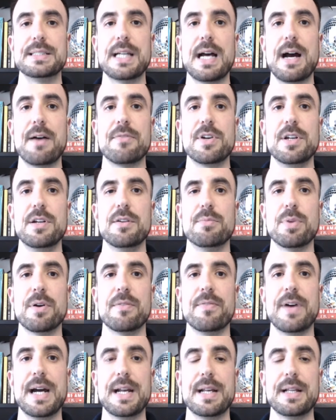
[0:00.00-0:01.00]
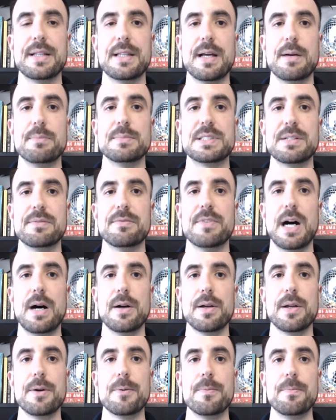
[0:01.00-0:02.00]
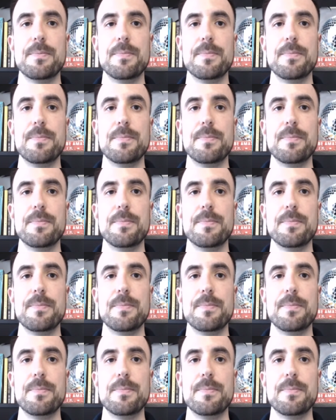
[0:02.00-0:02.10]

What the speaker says: after you've provided them some value.